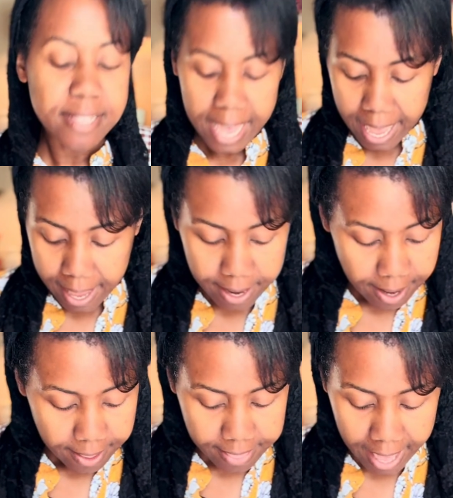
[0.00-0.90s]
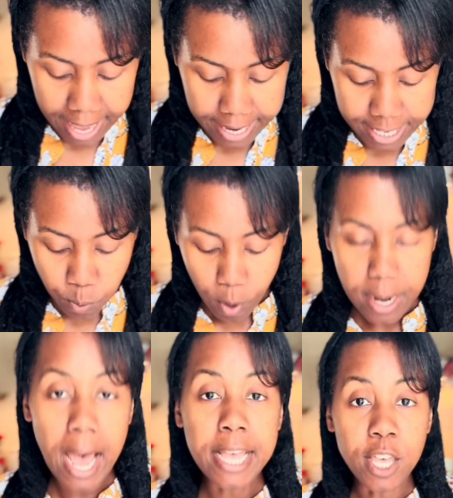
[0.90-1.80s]
And that is what
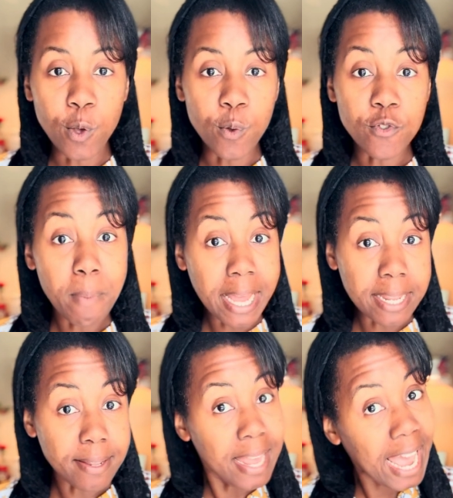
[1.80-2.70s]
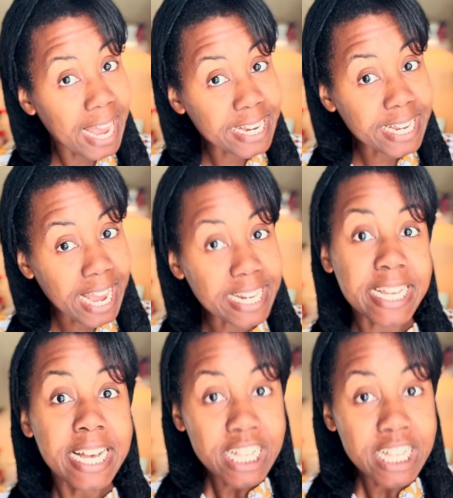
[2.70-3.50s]
I use my little handy dandy